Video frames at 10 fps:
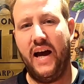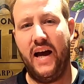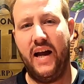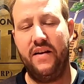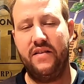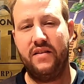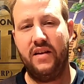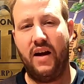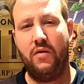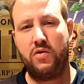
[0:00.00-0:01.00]
and
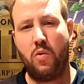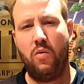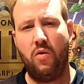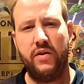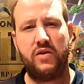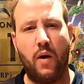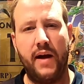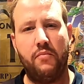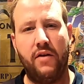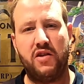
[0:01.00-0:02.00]
I was qu always
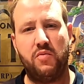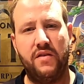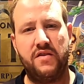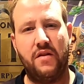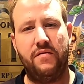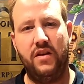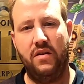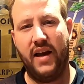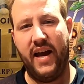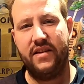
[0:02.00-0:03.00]
quite impressed with the stuff that
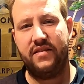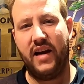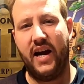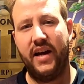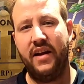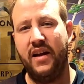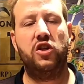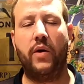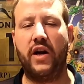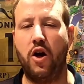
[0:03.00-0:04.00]
you get inside.
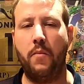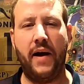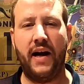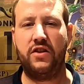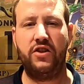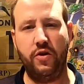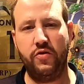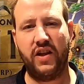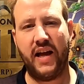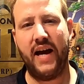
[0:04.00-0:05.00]
So we're going to go back to
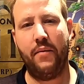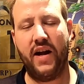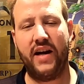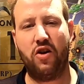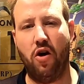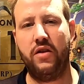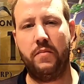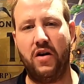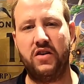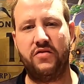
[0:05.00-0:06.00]
July when I got the
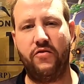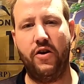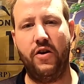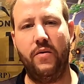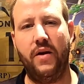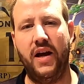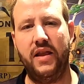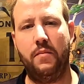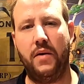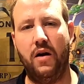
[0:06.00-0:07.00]
box through
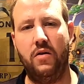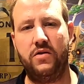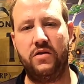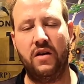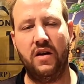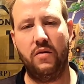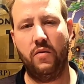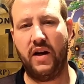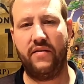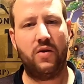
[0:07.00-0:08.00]
in the post
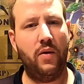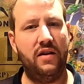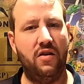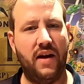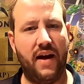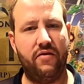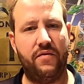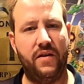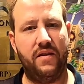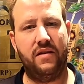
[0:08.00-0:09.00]
we're going to have a quick look at
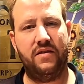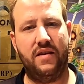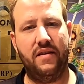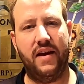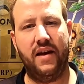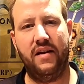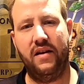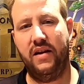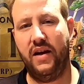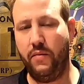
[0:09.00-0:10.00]
everything that's in there
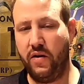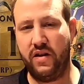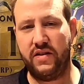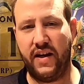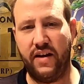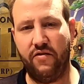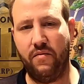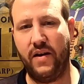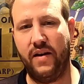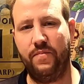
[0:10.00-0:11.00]
and we're going to take it
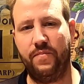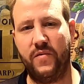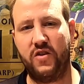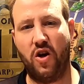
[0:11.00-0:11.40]
from there. Let's